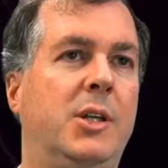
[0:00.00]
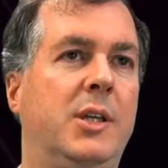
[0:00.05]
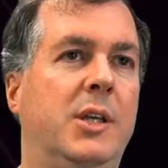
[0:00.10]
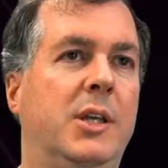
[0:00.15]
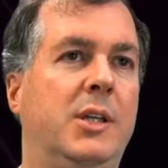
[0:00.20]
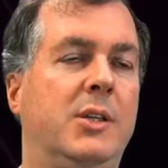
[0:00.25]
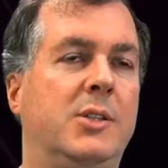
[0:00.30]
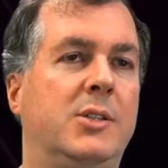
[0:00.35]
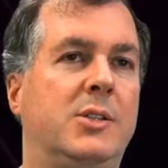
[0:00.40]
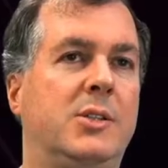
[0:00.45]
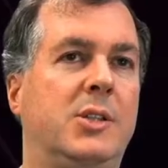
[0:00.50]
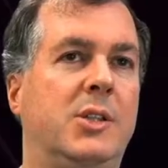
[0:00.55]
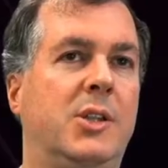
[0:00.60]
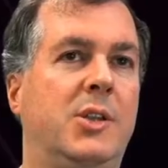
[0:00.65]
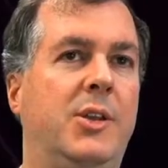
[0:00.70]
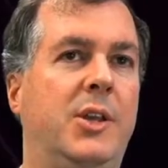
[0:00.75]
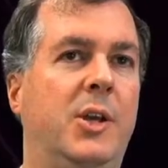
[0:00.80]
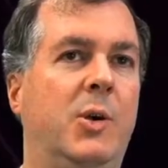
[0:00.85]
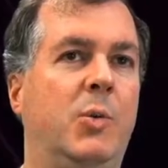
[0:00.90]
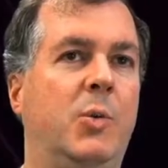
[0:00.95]
is
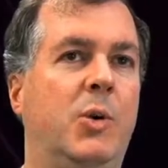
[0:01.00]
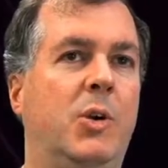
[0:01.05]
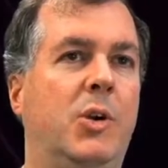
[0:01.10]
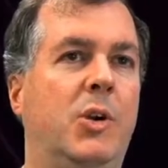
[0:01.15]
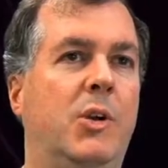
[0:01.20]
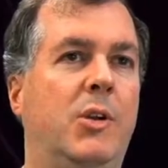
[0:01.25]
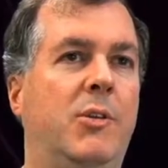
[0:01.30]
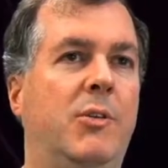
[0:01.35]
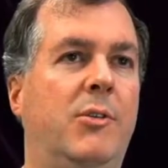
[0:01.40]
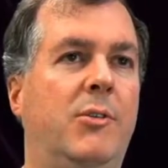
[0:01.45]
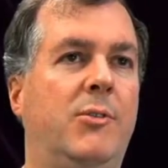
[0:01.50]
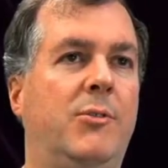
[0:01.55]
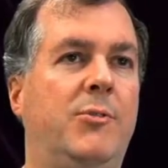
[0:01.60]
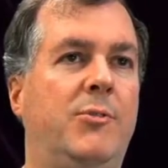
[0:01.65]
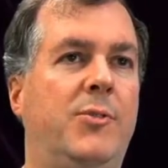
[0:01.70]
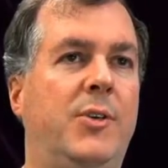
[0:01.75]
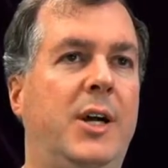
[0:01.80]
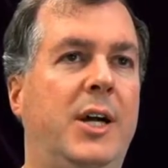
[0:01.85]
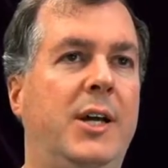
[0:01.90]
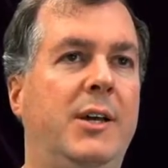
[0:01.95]
there were
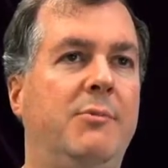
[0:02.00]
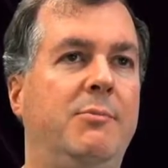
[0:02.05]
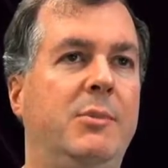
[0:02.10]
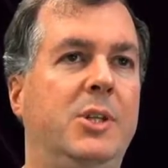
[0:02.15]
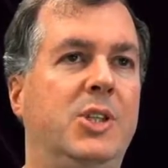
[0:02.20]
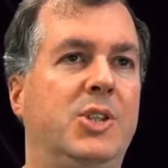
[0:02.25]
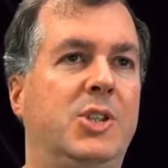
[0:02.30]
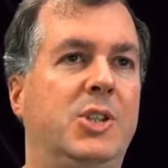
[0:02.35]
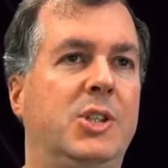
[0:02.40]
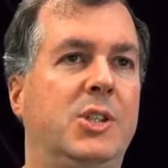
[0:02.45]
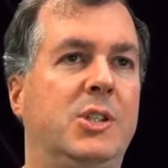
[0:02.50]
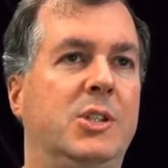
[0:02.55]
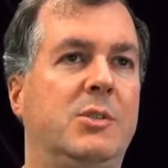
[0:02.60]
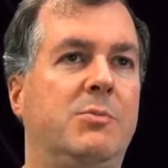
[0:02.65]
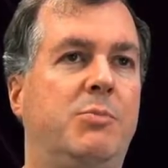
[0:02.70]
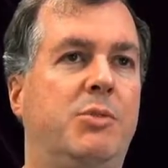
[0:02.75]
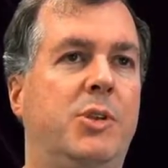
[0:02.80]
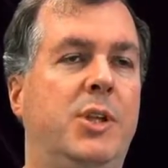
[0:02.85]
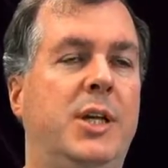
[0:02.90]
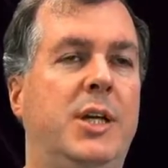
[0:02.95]
5 missions
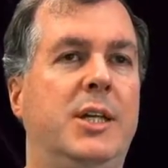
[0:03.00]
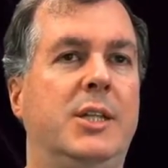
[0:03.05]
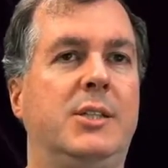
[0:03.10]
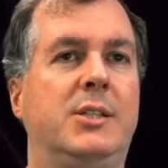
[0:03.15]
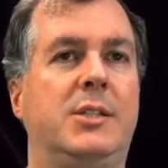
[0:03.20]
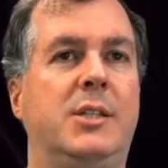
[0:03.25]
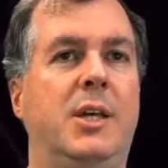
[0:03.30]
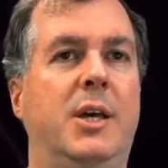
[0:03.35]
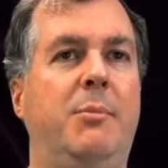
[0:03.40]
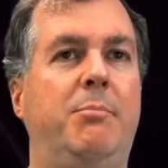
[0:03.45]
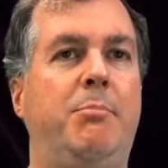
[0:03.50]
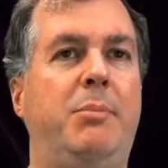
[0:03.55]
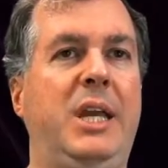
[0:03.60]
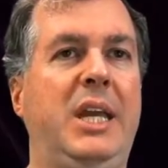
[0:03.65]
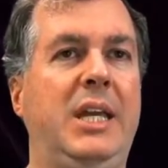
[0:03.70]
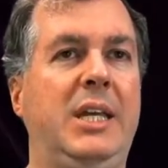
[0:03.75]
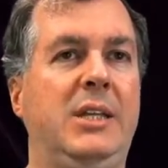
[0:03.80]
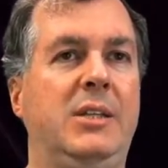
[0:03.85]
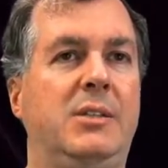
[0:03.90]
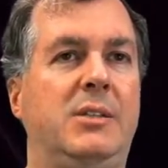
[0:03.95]
plus a
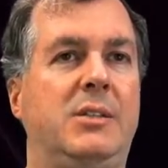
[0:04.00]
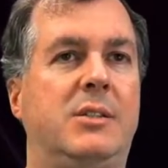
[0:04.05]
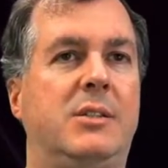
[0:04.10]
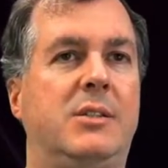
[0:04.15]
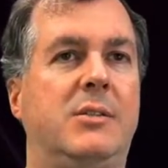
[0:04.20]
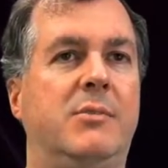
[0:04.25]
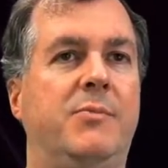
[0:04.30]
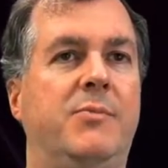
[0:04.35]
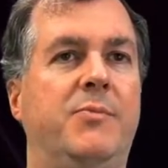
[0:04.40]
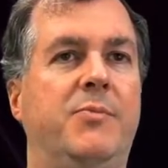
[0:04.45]
base.